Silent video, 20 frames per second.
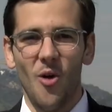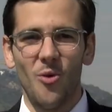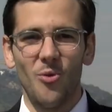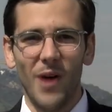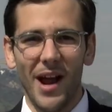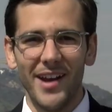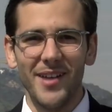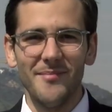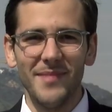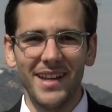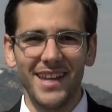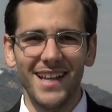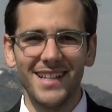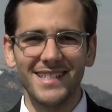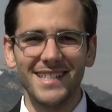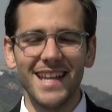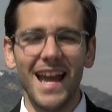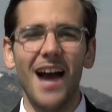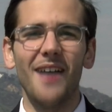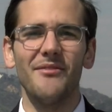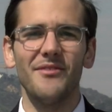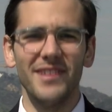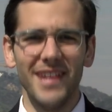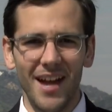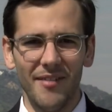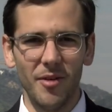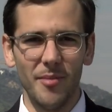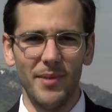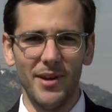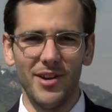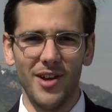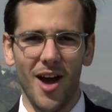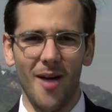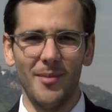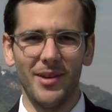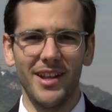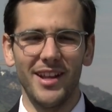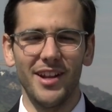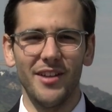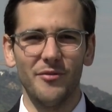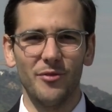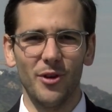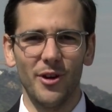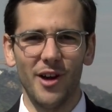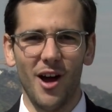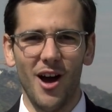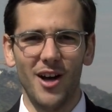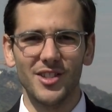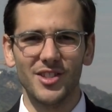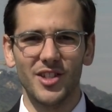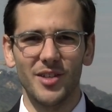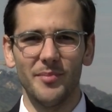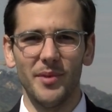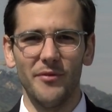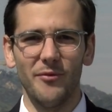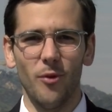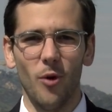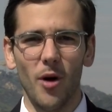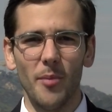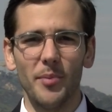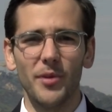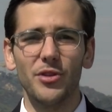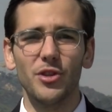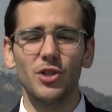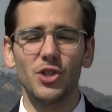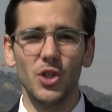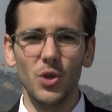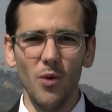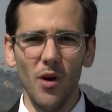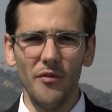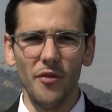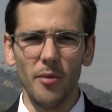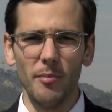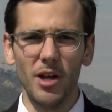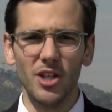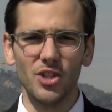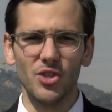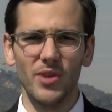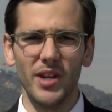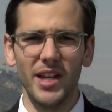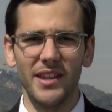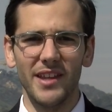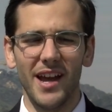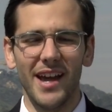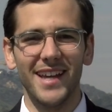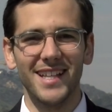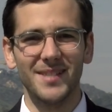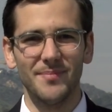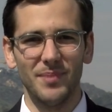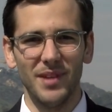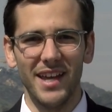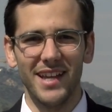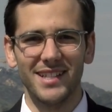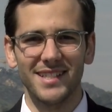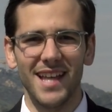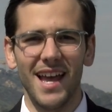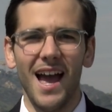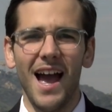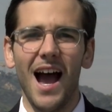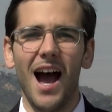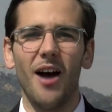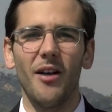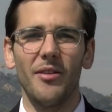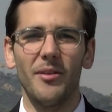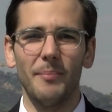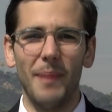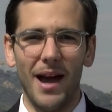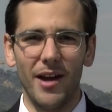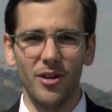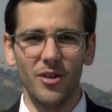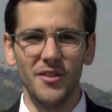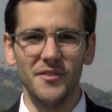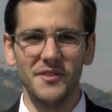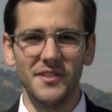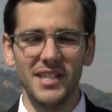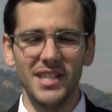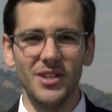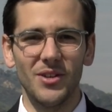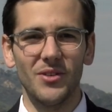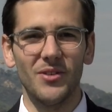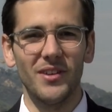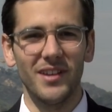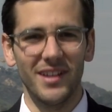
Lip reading: Wright and McKenzie have never been nominated for an Oscar before, but the duo from Australia explains how the Battle of Steel